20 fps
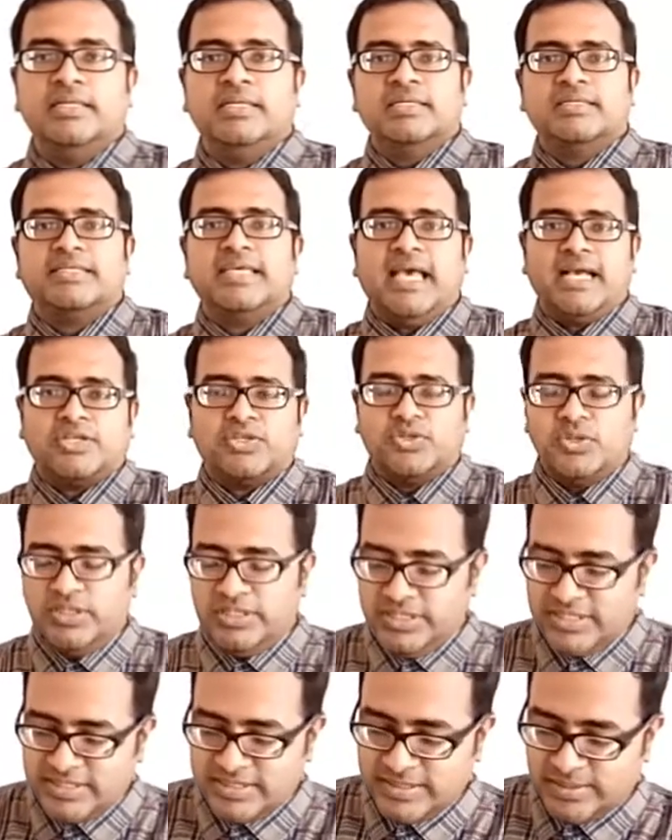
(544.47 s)
See, actually
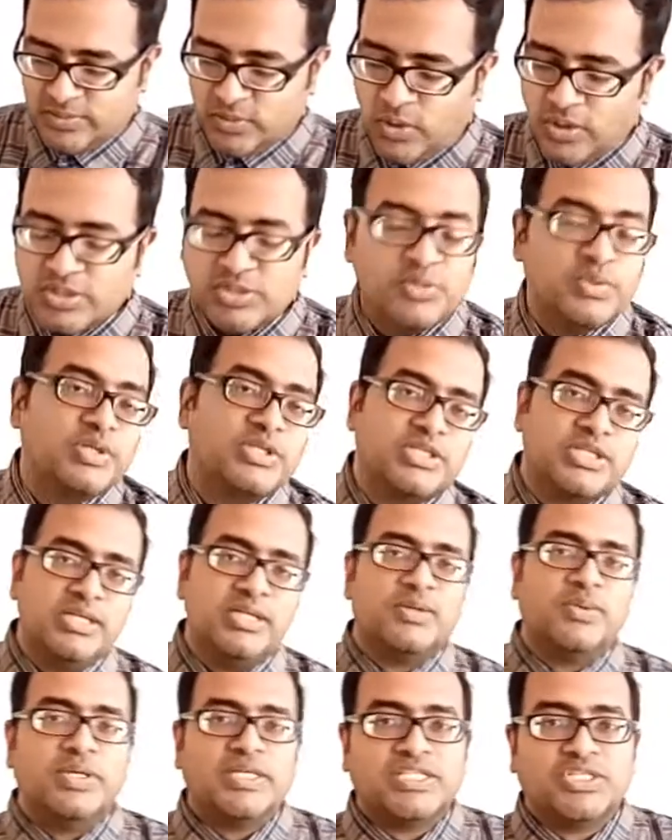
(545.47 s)
this is a
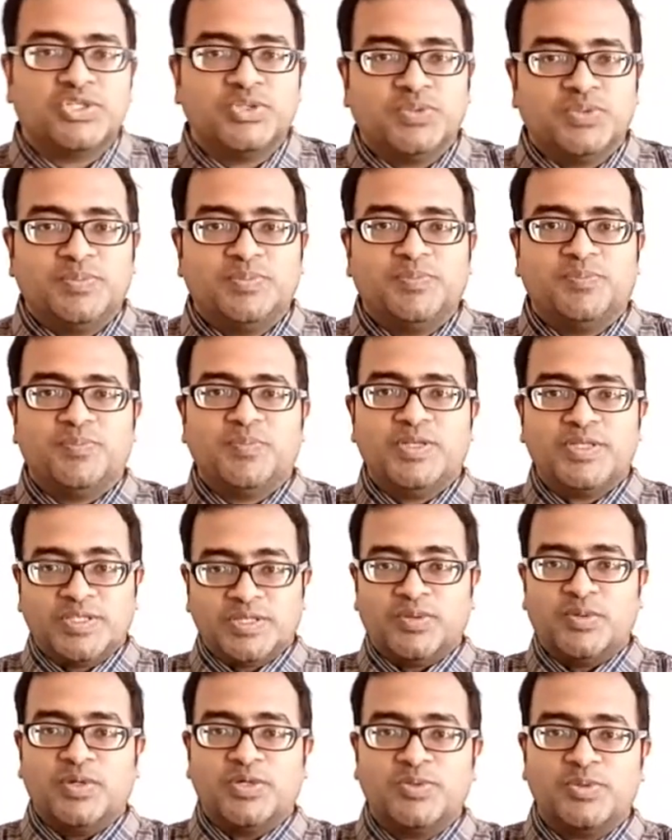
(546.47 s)
controversial question. It's
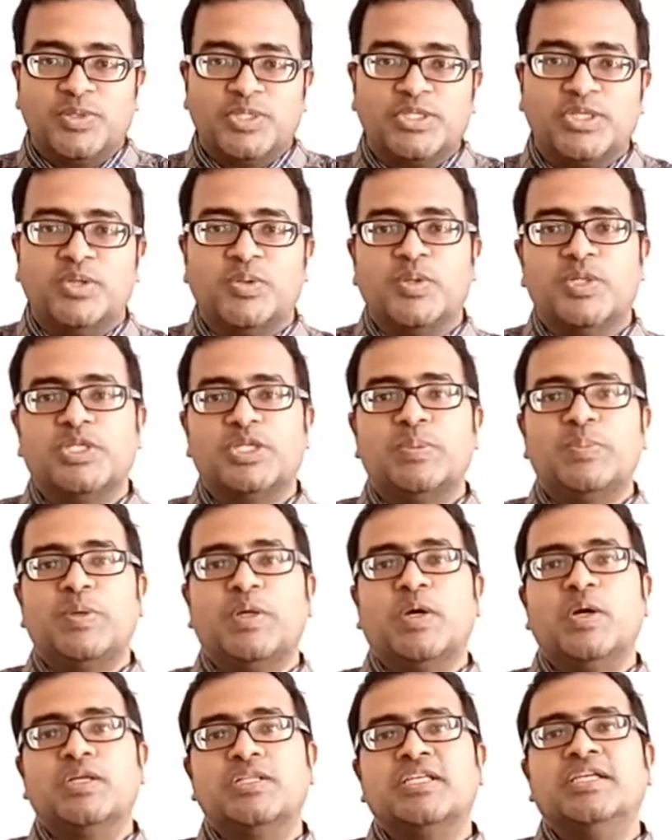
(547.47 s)
a controversial question
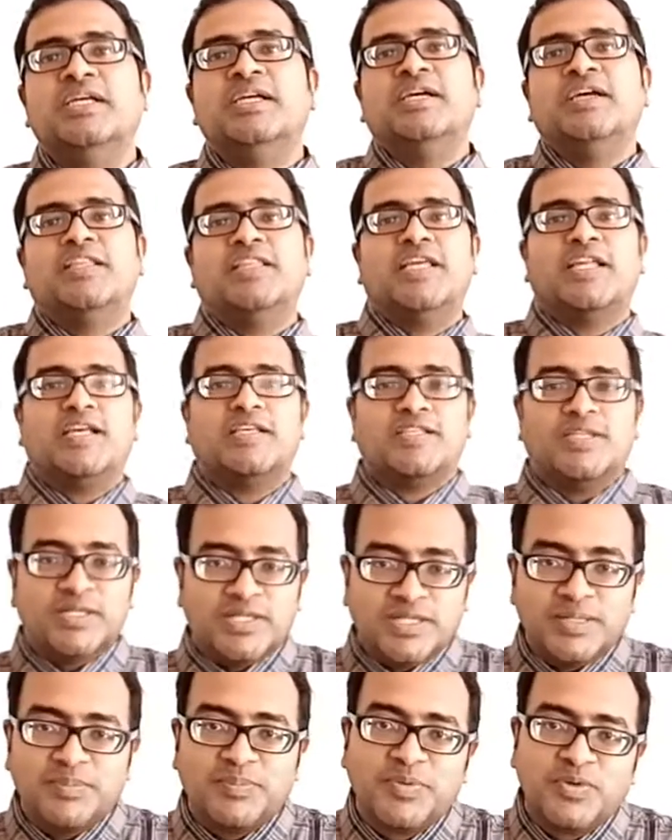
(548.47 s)
because there are
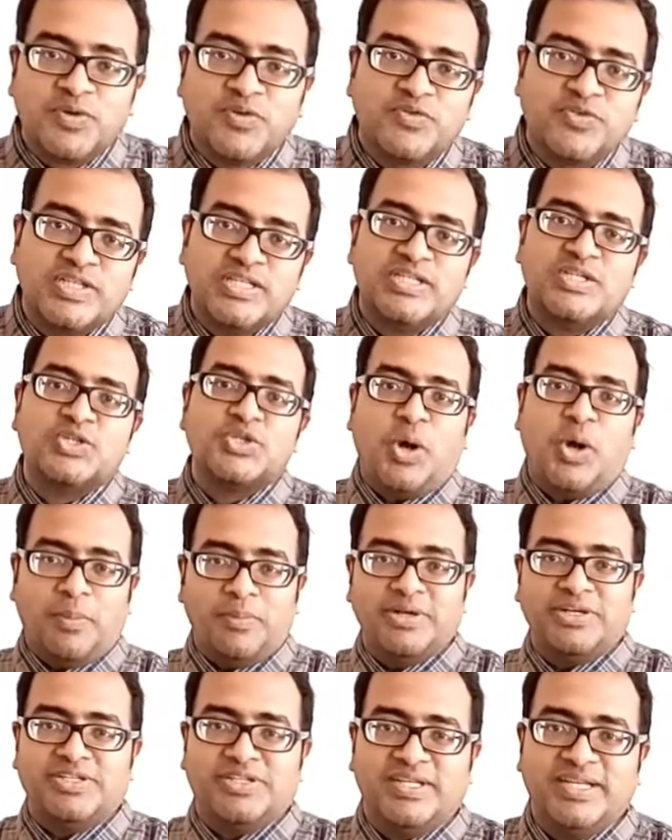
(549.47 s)
certain proofs in
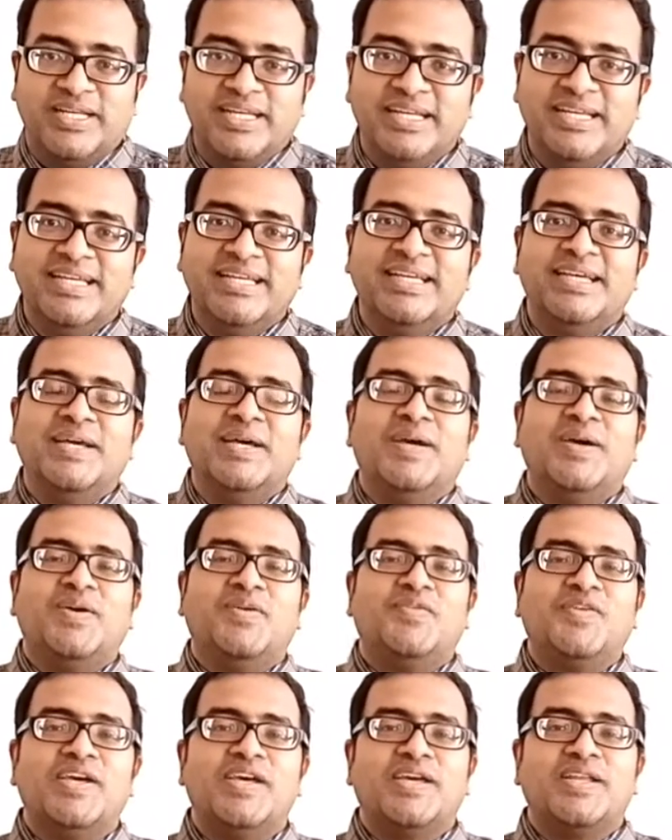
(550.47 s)
geometry
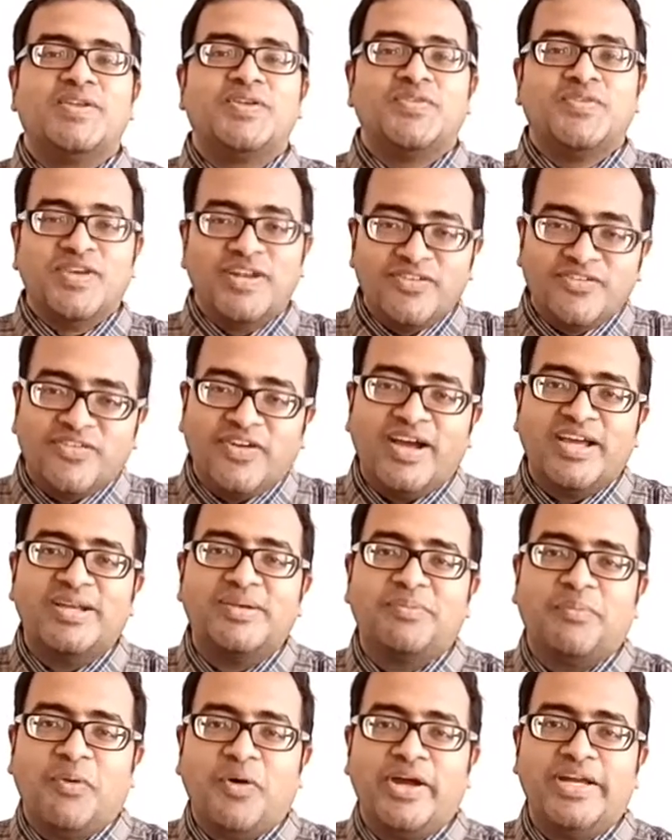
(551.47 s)
where you will
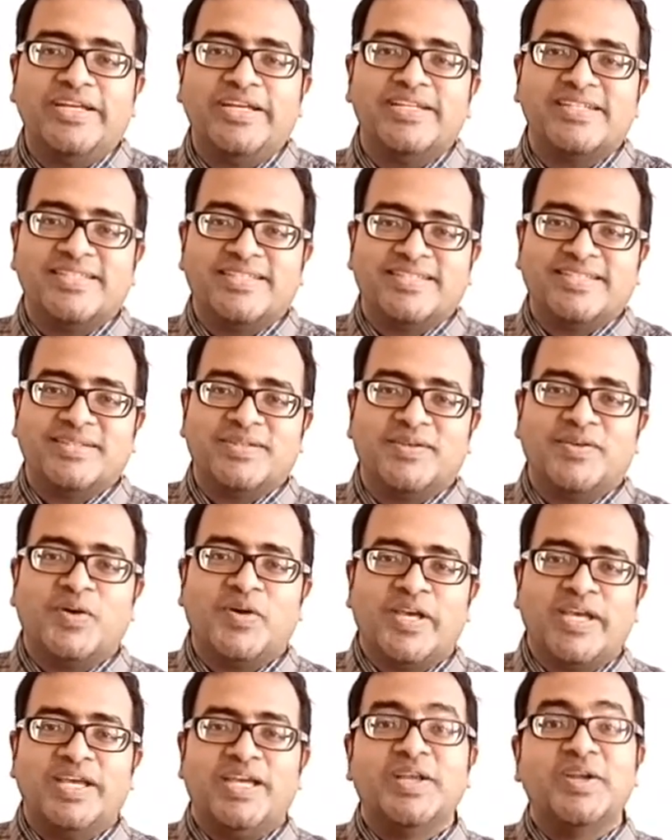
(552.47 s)
find points,
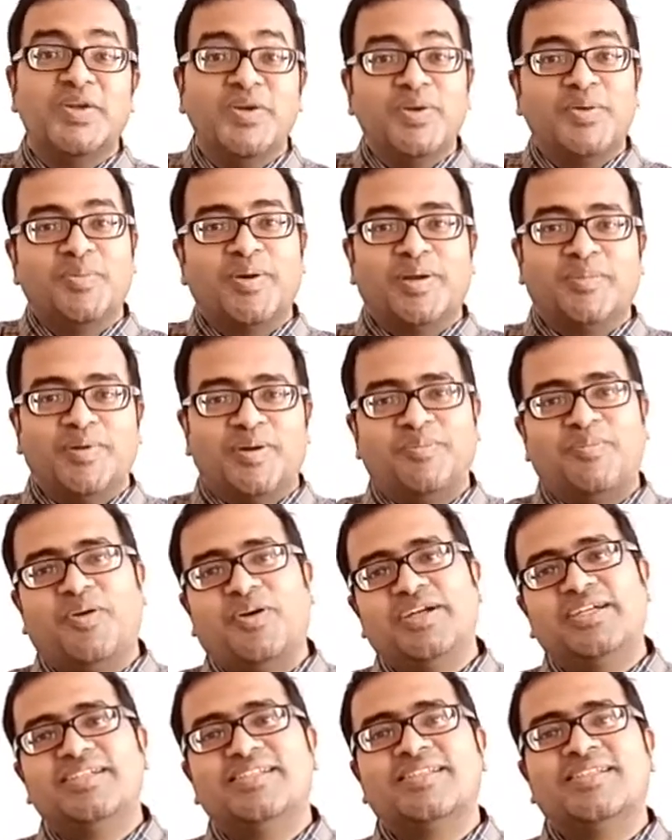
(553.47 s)
okay, innumerable
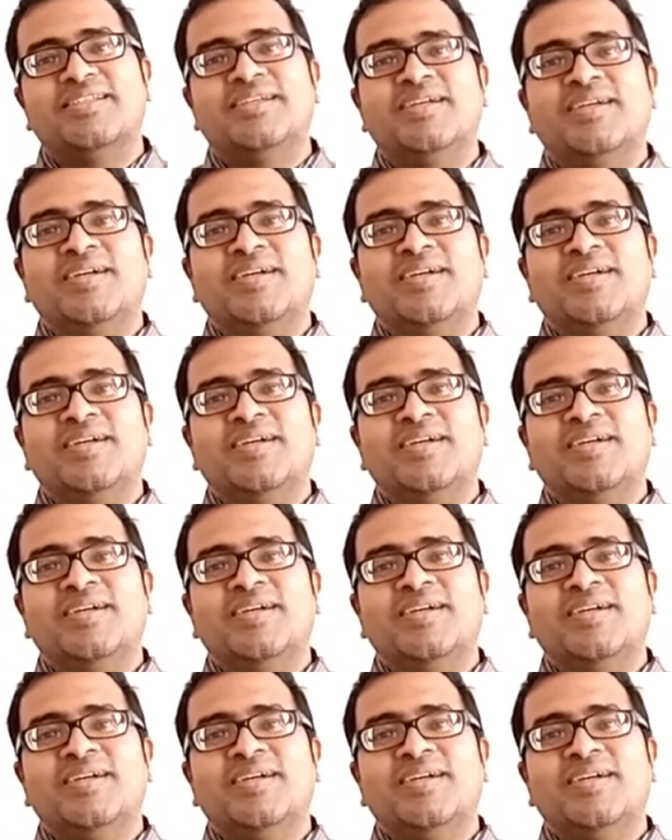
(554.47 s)
points